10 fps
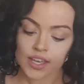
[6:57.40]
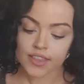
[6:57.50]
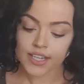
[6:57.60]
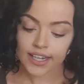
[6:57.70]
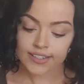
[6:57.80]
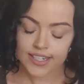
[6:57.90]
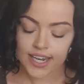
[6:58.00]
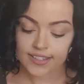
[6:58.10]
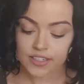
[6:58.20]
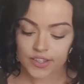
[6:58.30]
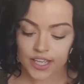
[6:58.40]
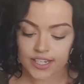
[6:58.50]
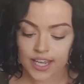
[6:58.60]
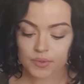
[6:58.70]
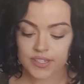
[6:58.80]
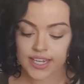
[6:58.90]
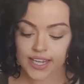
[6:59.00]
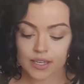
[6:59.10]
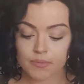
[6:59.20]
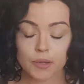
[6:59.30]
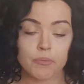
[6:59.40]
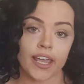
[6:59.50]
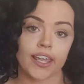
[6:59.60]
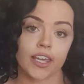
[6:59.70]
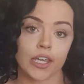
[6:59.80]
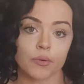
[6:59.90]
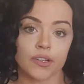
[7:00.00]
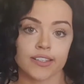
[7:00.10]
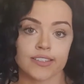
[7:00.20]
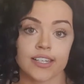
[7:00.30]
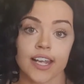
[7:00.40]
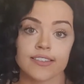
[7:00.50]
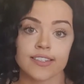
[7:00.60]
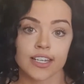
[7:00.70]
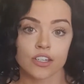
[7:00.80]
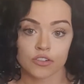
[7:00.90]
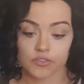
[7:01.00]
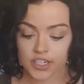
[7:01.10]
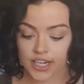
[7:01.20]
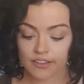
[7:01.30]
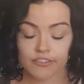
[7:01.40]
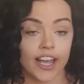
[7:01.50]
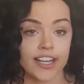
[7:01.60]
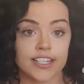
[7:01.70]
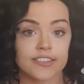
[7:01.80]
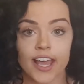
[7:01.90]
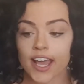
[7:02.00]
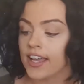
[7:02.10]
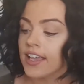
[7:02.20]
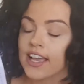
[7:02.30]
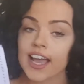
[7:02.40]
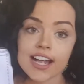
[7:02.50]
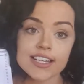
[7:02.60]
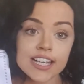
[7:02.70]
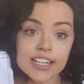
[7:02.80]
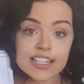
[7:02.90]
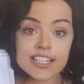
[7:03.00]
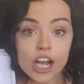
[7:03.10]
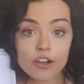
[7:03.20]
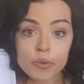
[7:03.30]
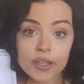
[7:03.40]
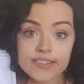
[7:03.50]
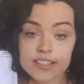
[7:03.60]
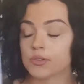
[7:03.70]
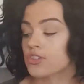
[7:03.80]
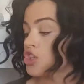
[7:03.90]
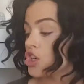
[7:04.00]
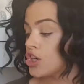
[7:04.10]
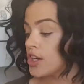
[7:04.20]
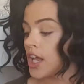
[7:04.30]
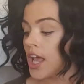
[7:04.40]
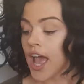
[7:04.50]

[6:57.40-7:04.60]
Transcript: The next task for that day was to email Becky, who is Ted's teacher of the deaf. I did that. I ticked it off because it was done,